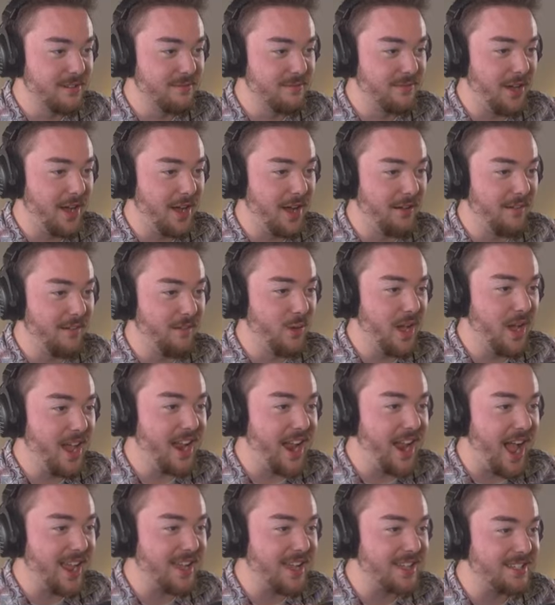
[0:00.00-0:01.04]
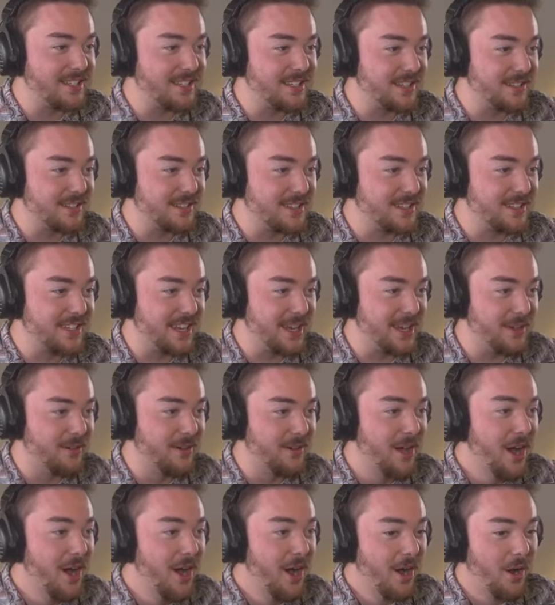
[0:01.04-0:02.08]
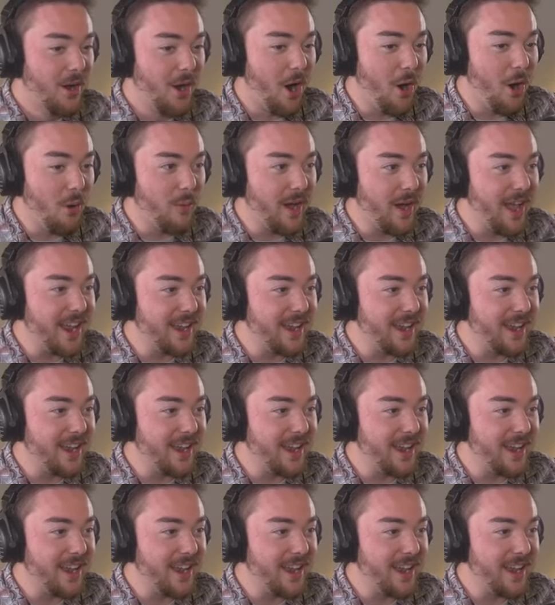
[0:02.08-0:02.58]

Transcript: involved. Wait, I can still see you. Oh,